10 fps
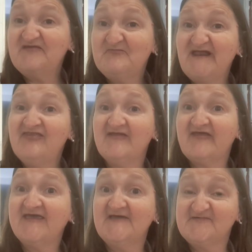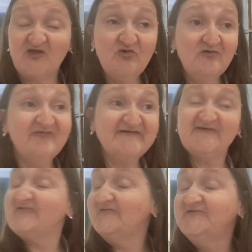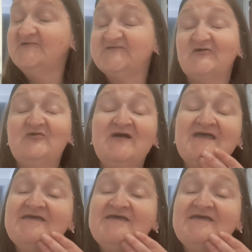to print the tickets out, which is unusual.